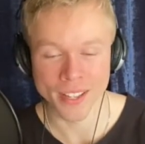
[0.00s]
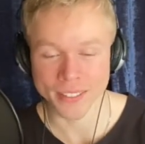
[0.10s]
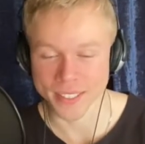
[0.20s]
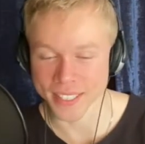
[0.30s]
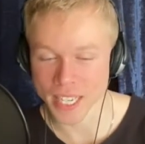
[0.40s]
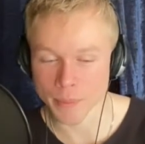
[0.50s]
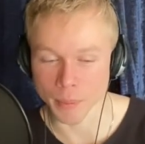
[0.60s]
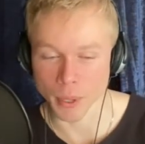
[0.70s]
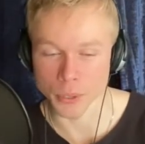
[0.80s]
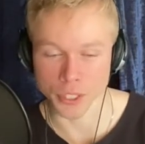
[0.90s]
the deep
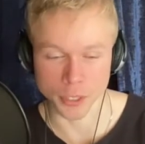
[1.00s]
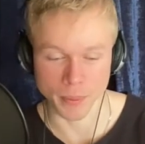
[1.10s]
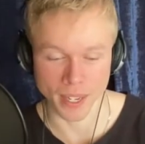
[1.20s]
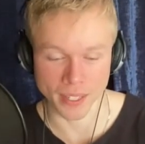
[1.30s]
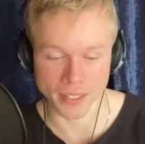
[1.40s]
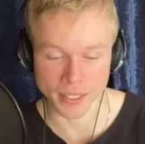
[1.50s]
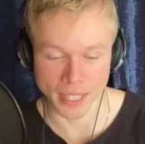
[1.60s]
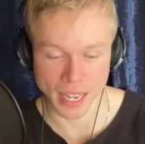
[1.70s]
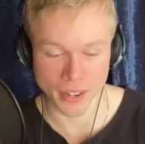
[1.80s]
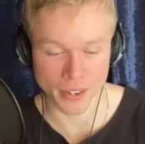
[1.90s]
emotions behind
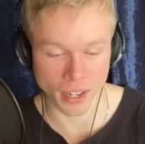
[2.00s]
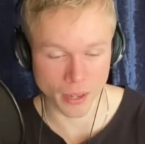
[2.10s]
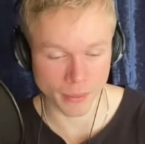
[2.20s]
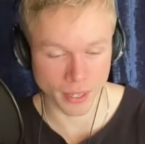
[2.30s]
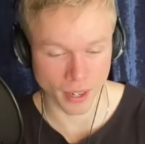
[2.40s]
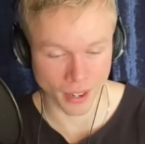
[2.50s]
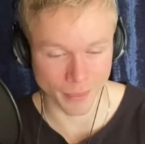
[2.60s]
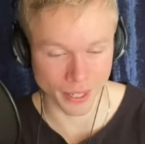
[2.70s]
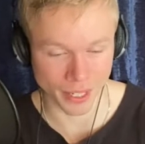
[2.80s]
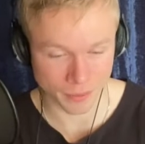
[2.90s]
stand-up
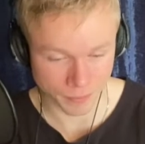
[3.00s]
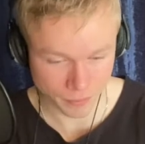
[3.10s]
comedy.